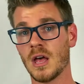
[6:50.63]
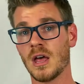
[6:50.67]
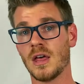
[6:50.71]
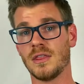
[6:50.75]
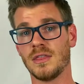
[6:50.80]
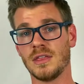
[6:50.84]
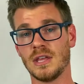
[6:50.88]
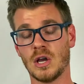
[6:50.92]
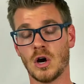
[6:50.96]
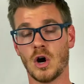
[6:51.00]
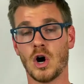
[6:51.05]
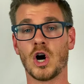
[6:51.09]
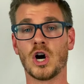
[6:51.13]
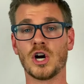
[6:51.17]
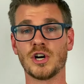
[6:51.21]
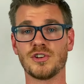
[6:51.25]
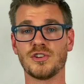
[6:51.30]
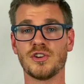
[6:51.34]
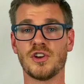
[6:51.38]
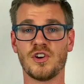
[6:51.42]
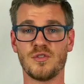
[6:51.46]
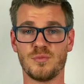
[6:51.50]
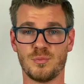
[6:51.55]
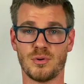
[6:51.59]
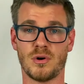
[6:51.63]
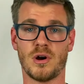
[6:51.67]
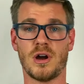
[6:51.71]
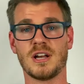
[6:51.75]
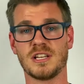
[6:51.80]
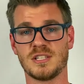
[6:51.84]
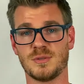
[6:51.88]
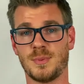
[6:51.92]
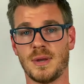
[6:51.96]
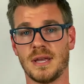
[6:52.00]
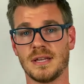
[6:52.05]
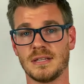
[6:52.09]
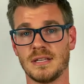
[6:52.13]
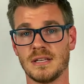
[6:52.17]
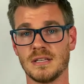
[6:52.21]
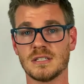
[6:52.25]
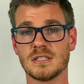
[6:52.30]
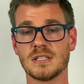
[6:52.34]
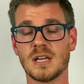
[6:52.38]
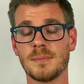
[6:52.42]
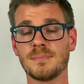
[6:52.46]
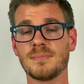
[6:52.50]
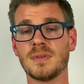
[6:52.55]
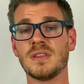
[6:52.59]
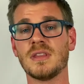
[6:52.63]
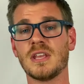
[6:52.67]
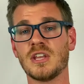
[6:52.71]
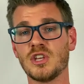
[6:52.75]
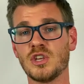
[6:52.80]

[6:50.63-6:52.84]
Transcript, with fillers: The art of prospecting, something that